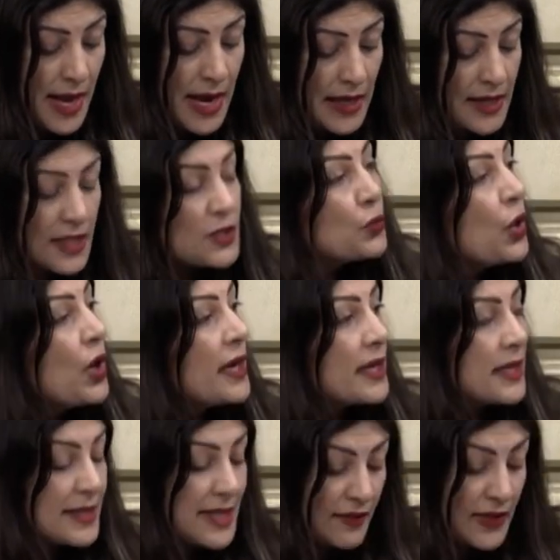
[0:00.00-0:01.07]
and its
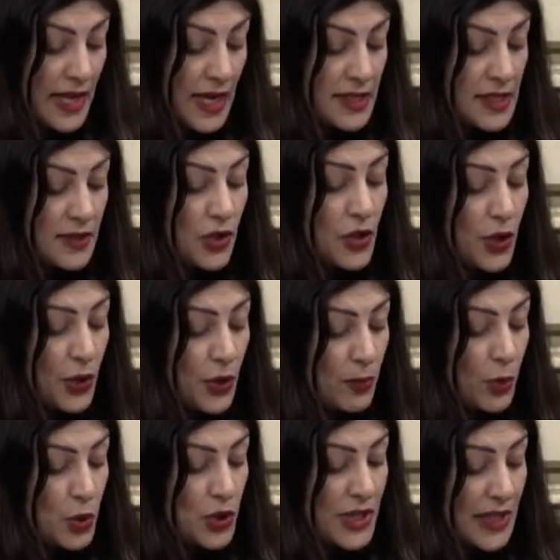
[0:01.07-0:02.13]
work navigating the new,
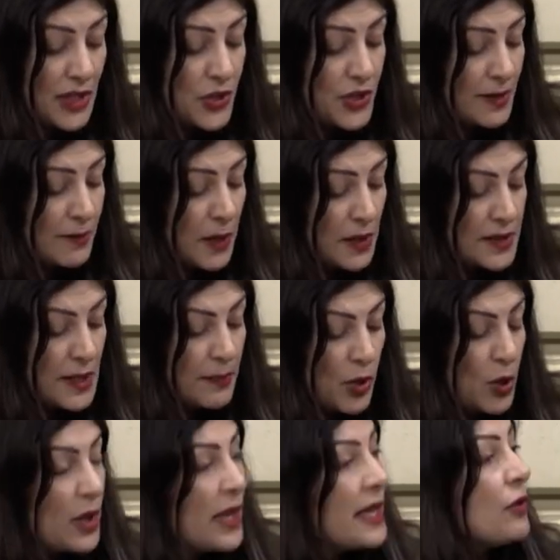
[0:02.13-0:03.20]
more challenging
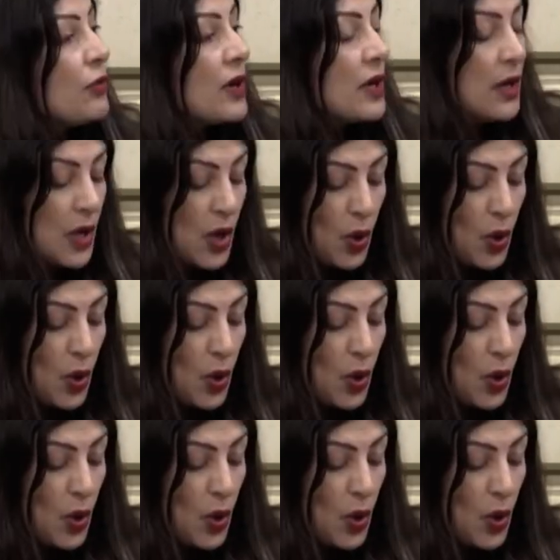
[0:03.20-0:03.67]
multipolar era,